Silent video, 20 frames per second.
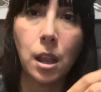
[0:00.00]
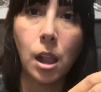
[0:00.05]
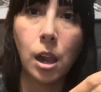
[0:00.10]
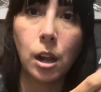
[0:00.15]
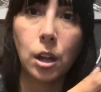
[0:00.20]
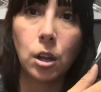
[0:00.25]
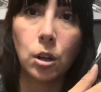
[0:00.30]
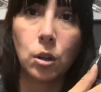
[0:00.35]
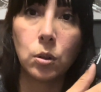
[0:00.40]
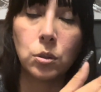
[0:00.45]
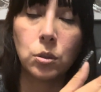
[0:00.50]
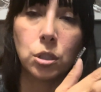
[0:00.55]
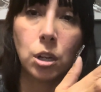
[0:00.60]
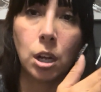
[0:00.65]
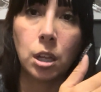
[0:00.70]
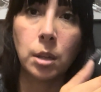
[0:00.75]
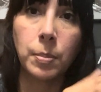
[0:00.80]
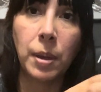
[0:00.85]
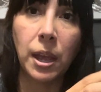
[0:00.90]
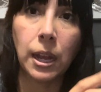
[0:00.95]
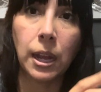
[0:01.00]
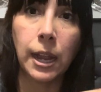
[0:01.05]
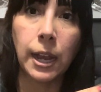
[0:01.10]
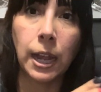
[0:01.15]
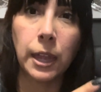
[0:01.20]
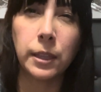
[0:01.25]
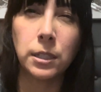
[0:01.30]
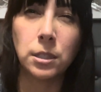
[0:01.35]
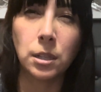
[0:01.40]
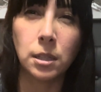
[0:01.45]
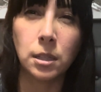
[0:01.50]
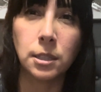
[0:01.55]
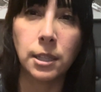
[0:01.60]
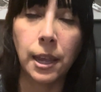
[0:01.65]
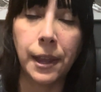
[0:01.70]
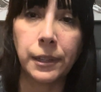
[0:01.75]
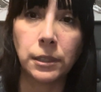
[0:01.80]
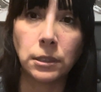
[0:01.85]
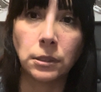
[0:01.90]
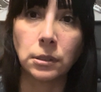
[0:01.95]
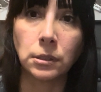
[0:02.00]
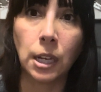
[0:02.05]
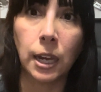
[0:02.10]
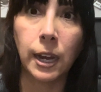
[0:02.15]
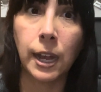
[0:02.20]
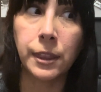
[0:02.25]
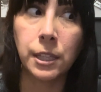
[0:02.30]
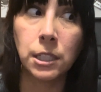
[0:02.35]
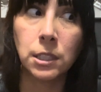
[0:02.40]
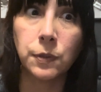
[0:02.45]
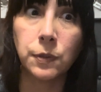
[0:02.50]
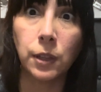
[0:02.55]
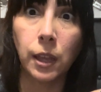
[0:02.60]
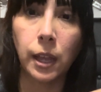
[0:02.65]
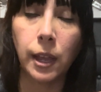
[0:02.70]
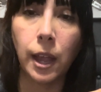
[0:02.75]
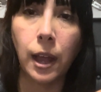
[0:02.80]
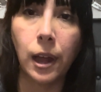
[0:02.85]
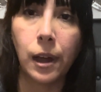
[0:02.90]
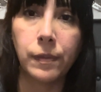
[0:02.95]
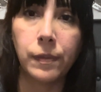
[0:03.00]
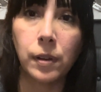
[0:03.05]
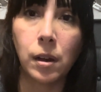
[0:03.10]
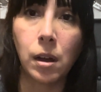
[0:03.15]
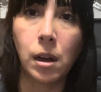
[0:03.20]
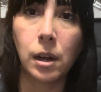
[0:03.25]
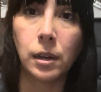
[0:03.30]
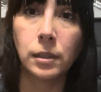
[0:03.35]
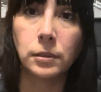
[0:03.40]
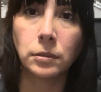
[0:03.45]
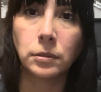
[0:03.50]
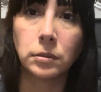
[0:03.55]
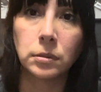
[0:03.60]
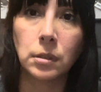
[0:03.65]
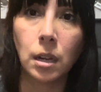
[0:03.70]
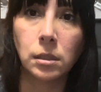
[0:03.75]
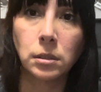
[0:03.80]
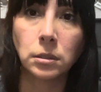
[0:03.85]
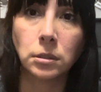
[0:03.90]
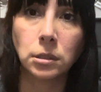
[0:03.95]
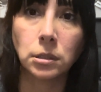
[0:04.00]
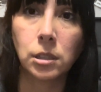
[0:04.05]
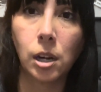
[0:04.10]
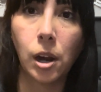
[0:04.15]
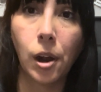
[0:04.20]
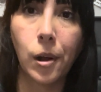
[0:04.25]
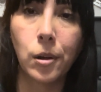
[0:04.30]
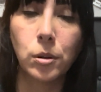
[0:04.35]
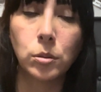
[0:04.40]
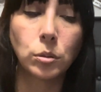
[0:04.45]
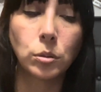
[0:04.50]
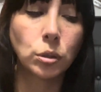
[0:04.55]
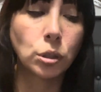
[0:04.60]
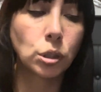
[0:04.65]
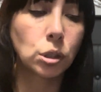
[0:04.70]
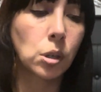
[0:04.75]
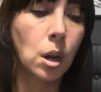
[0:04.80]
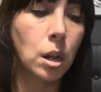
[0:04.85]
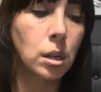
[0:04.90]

Coach on the back. I got these on sale. I got these for like half off. Coach.